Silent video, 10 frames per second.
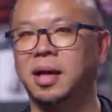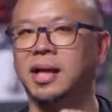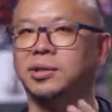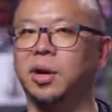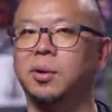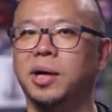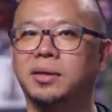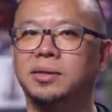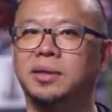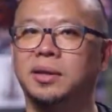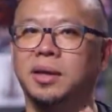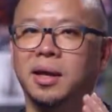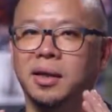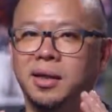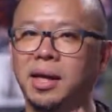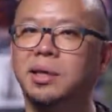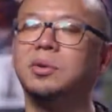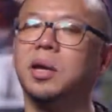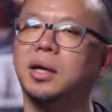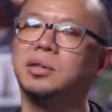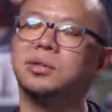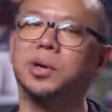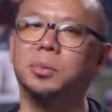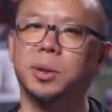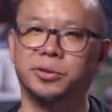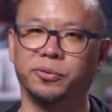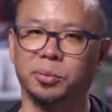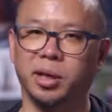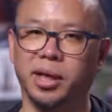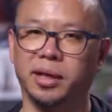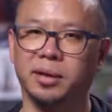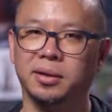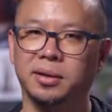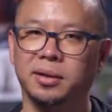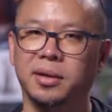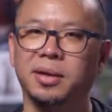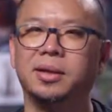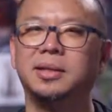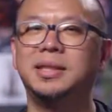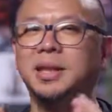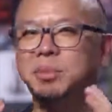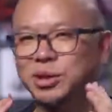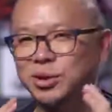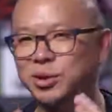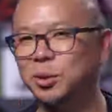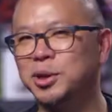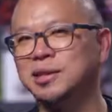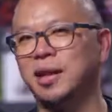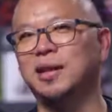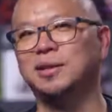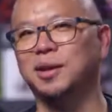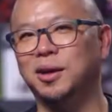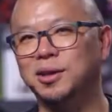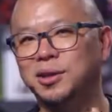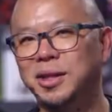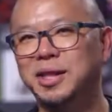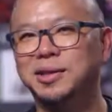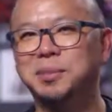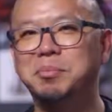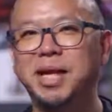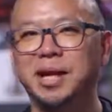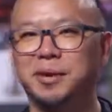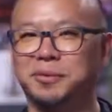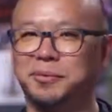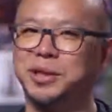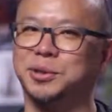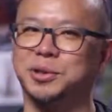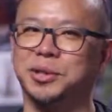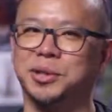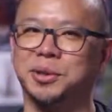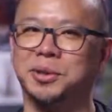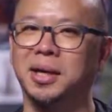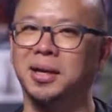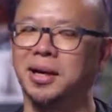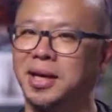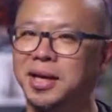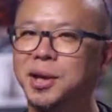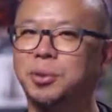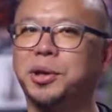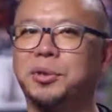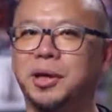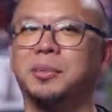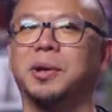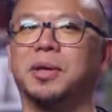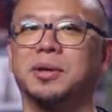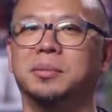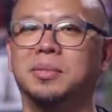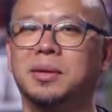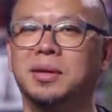As always, thank you guys so much for playing. The team is so excited to launch these and many other features to you and hear what you think about them.